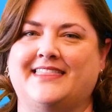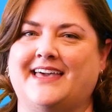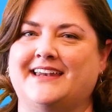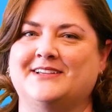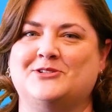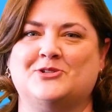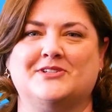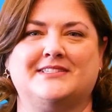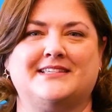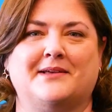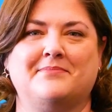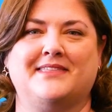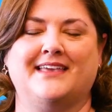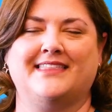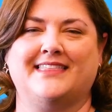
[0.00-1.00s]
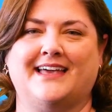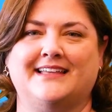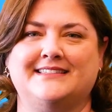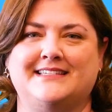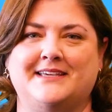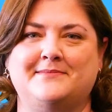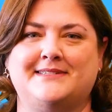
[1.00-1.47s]
That is just something
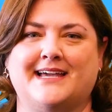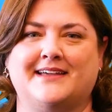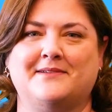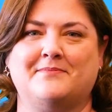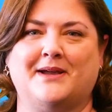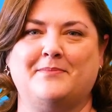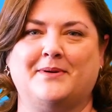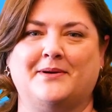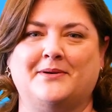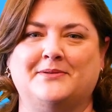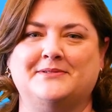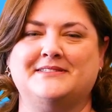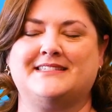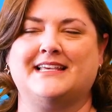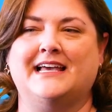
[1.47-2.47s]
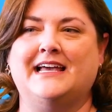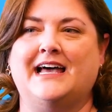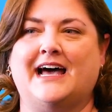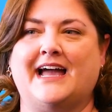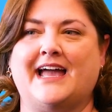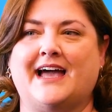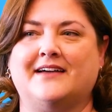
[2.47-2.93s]
that deep down in my bones
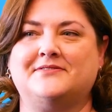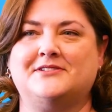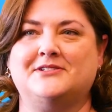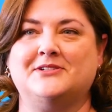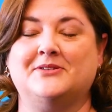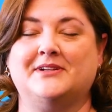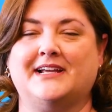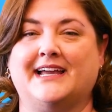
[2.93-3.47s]
I have to do.